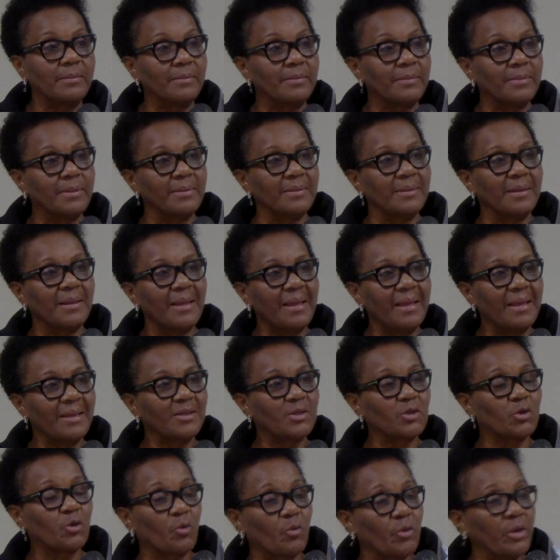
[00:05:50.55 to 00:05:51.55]
on them.
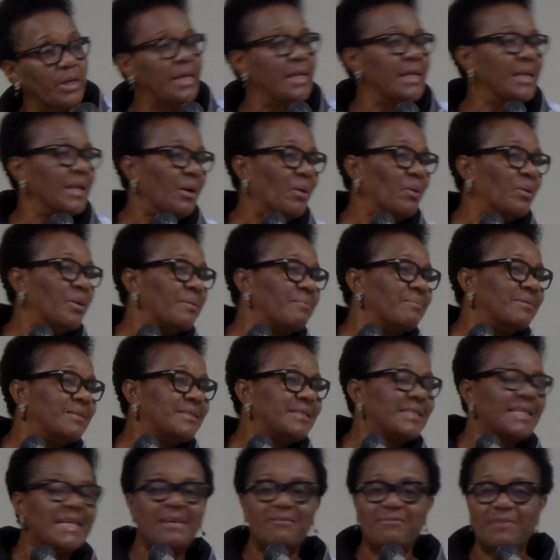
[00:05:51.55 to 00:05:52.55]
Screen on them to
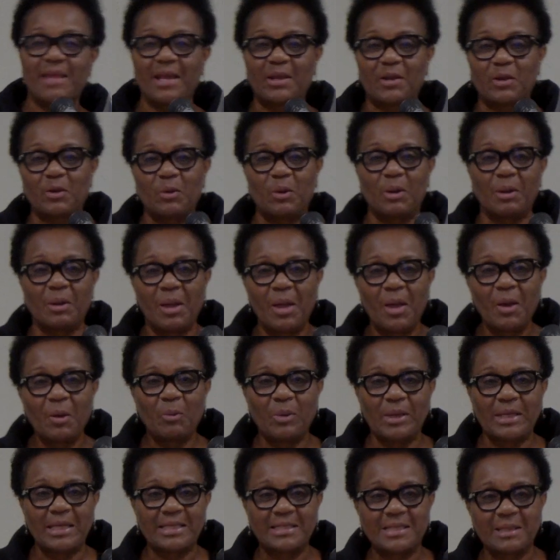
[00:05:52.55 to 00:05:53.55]
see if they're doing
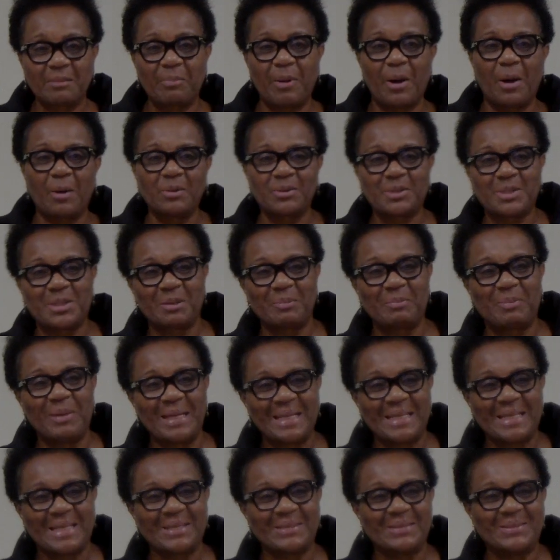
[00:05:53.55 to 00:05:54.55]
what they're supposed to be
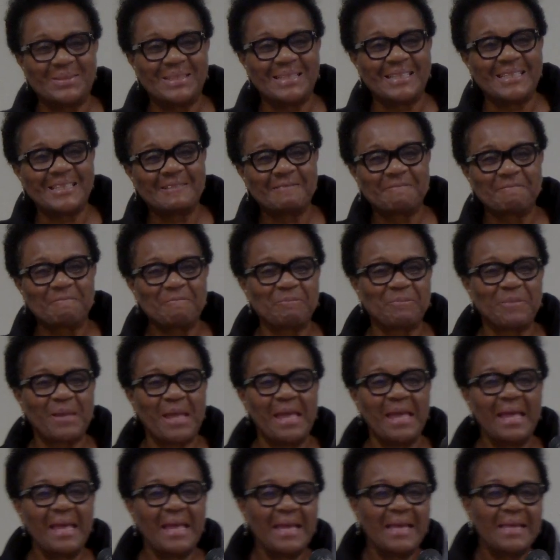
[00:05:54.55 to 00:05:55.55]
doing. All right,
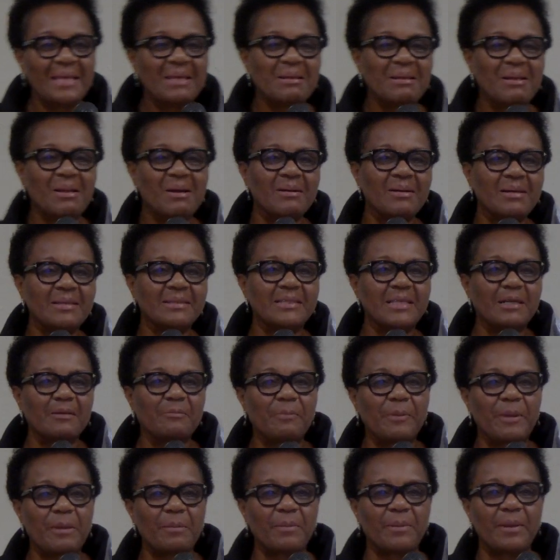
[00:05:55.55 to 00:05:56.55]
all right. You know, because
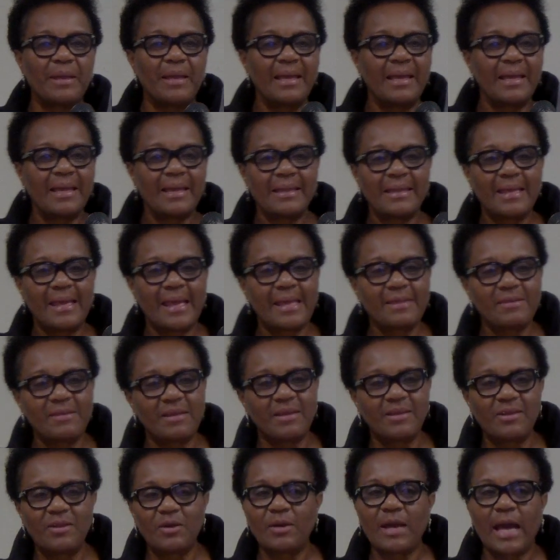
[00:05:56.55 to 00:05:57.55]
some people, you, you,
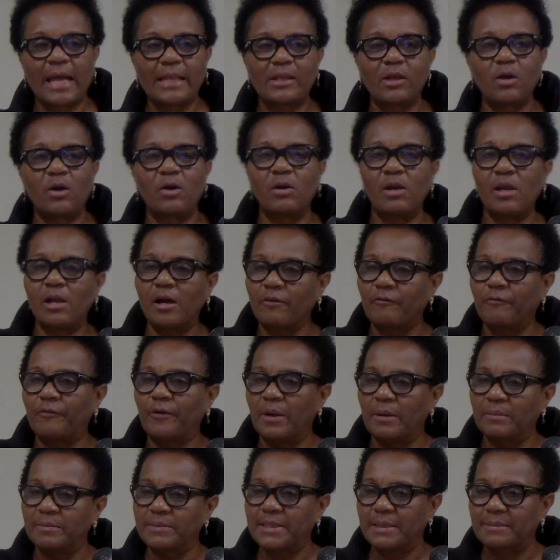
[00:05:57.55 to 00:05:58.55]
you, got to go look
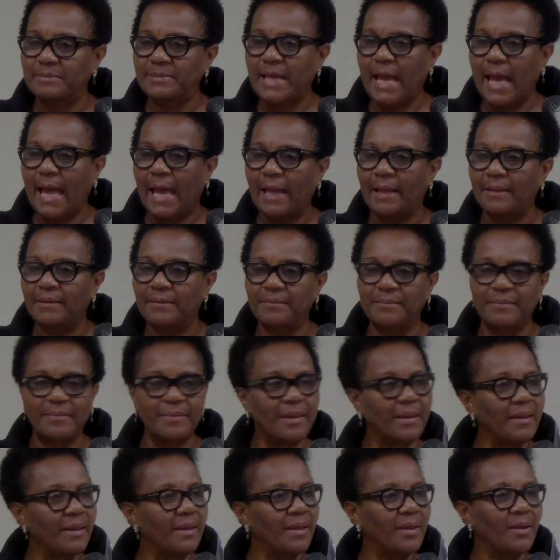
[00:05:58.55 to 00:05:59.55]
for them sometimes.
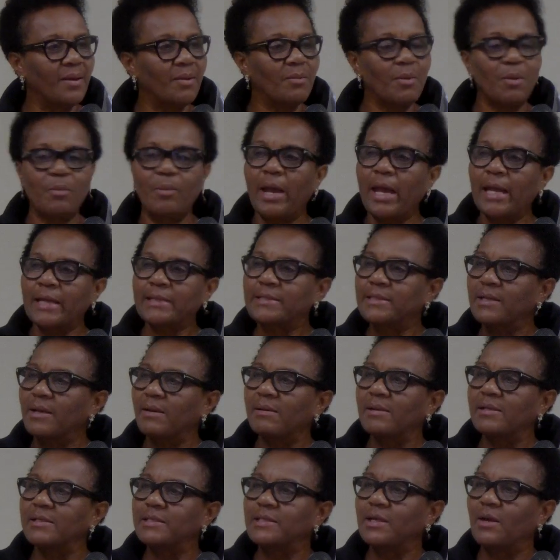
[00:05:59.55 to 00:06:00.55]
Yes, yes. But when
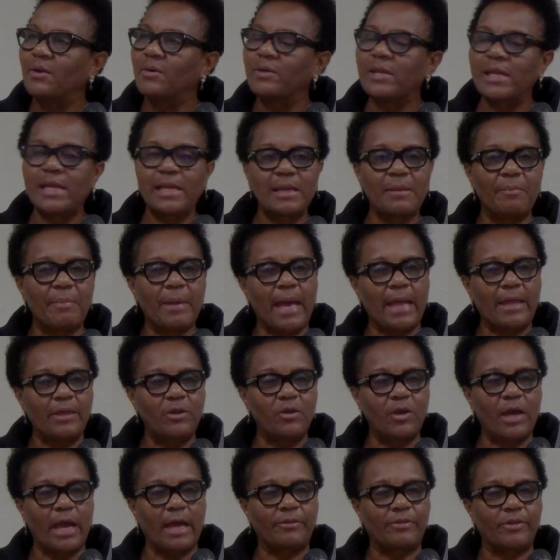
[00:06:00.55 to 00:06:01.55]
so and so? They in the bad.
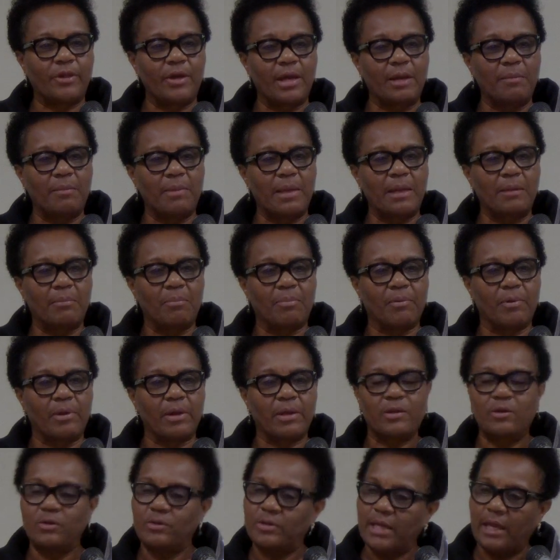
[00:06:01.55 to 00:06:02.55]
you got 30 minutes
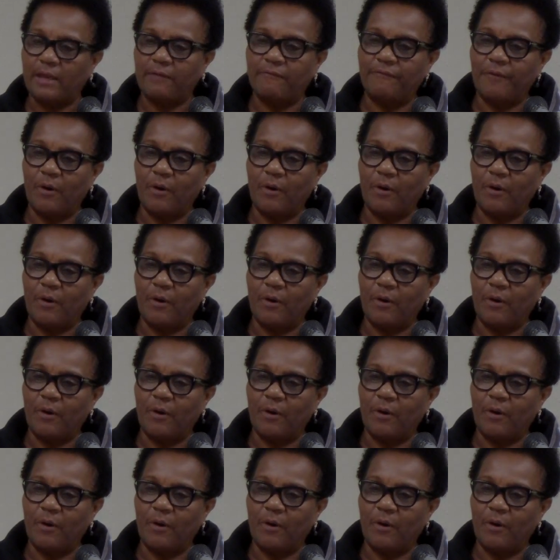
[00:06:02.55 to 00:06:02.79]
break, you take